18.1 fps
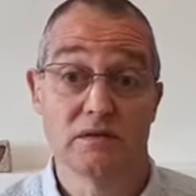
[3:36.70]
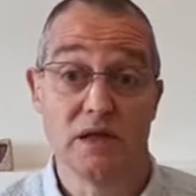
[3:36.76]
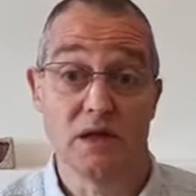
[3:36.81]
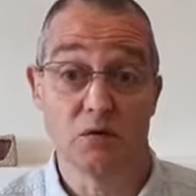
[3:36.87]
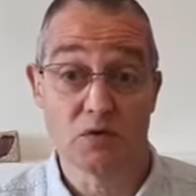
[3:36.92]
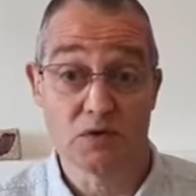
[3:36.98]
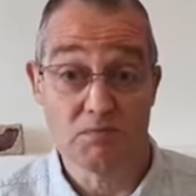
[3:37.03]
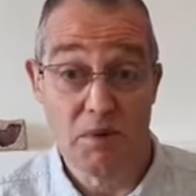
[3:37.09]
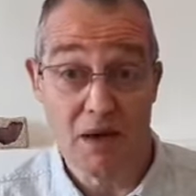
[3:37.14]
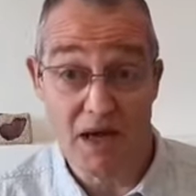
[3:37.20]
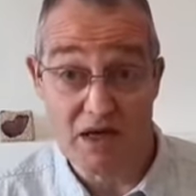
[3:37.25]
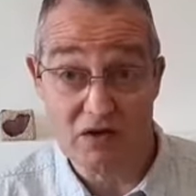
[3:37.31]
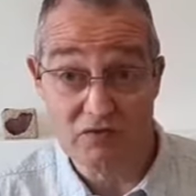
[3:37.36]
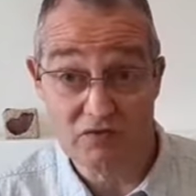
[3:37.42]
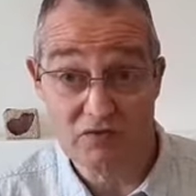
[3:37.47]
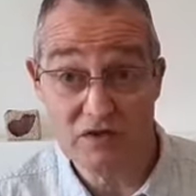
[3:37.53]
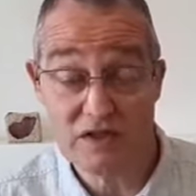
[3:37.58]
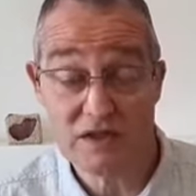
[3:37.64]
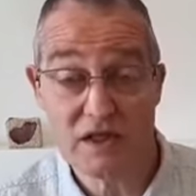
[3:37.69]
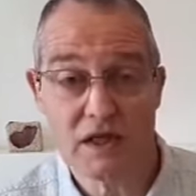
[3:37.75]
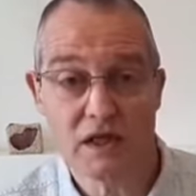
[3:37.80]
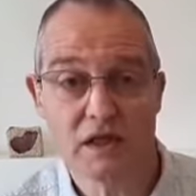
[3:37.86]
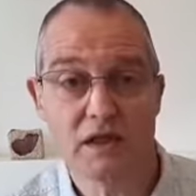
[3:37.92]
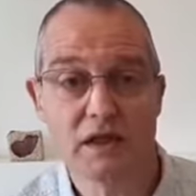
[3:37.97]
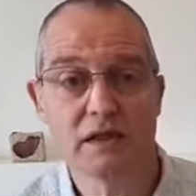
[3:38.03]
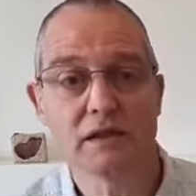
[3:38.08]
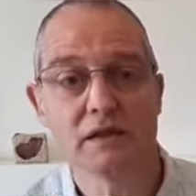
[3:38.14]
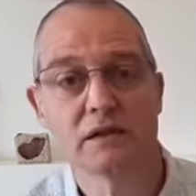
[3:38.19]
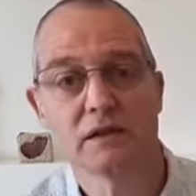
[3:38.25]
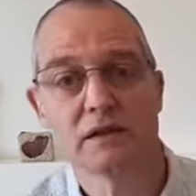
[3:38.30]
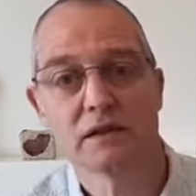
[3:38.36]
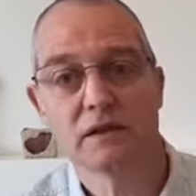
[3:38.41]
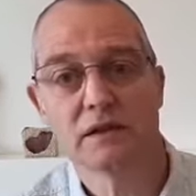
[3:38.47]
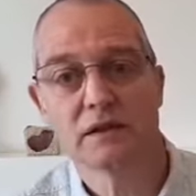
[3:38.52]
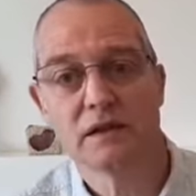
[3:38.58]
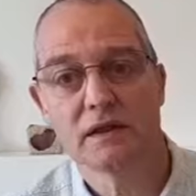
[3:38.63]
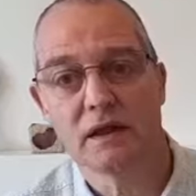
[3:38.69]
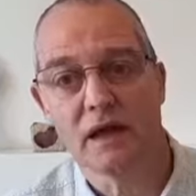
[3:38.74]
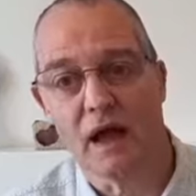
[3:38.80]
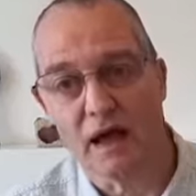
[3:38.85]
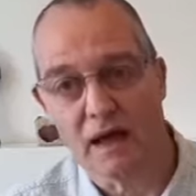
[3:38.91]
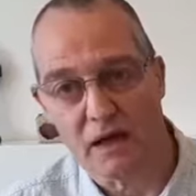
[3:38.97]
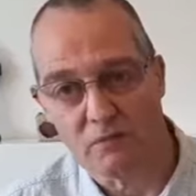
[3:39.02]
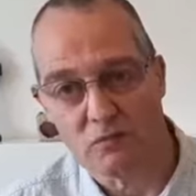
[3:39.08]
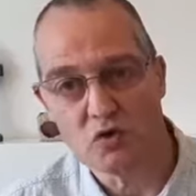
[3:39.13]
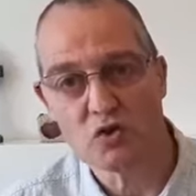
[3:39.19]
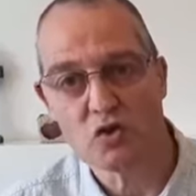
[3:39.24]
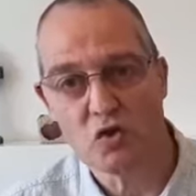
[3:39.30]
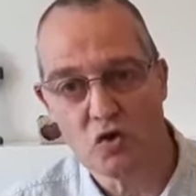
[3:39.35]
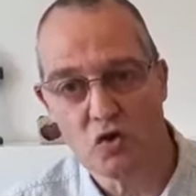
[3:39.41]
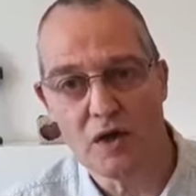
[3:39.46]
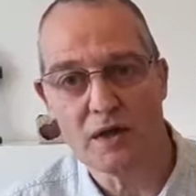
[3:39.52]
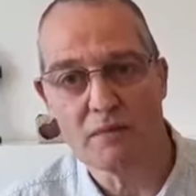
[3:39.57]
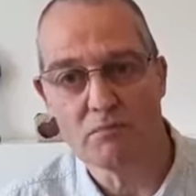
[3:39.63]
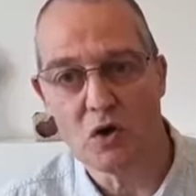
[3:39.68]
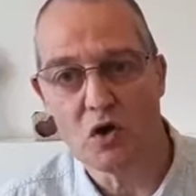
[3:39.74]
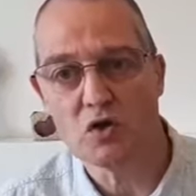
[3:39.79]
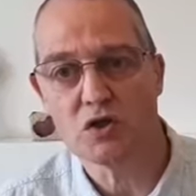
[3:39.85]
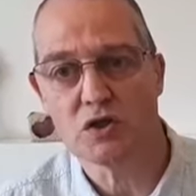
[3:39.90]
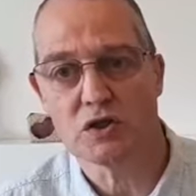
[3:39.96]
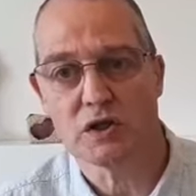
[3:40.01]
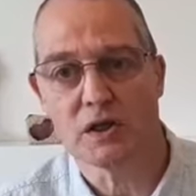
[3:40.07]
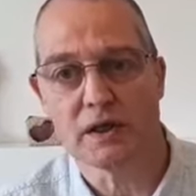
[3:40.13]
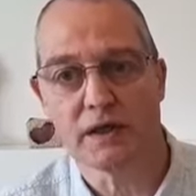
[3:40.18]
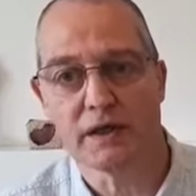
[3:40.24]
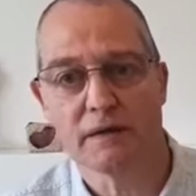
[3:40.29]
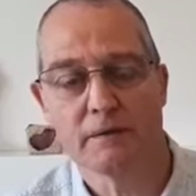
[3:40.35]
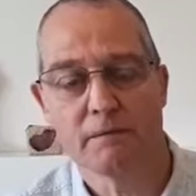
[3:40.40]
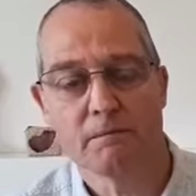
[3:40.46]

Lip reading: There was pain physically, and I'm sure emotionally,